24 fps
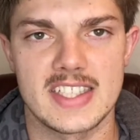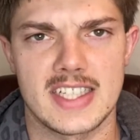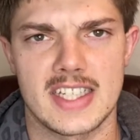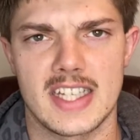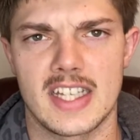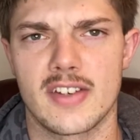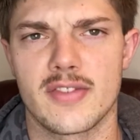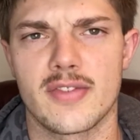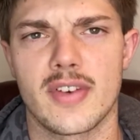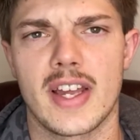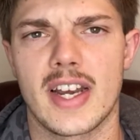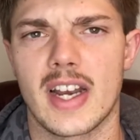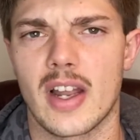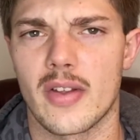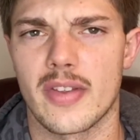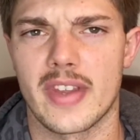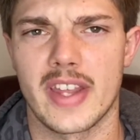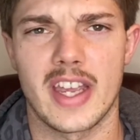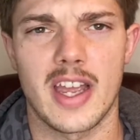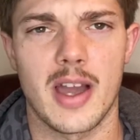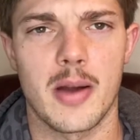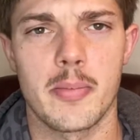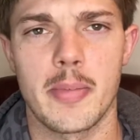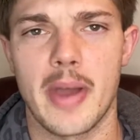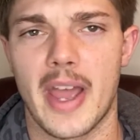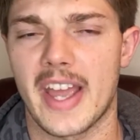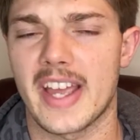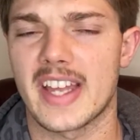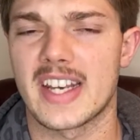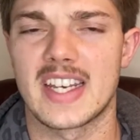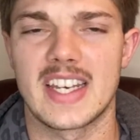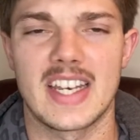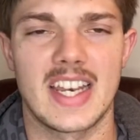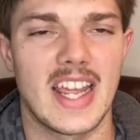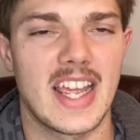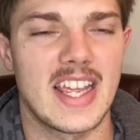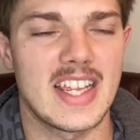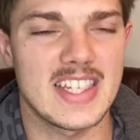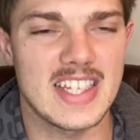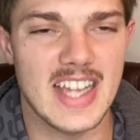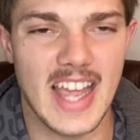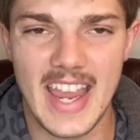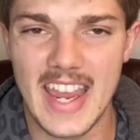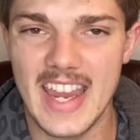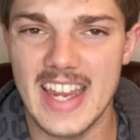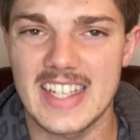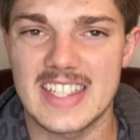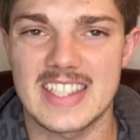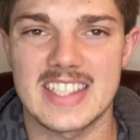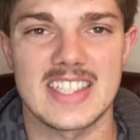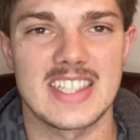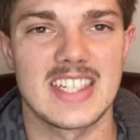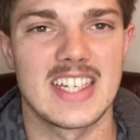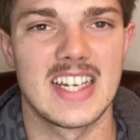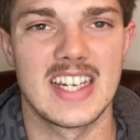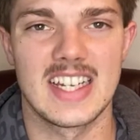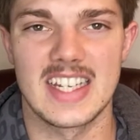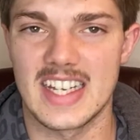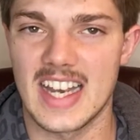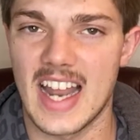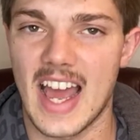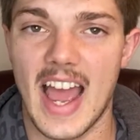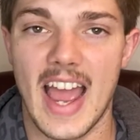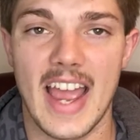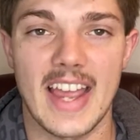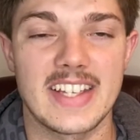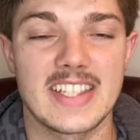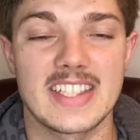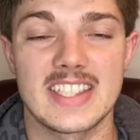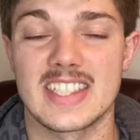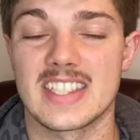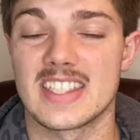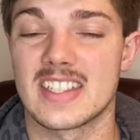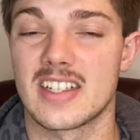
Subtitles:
and then find out they come back 8s, 9s,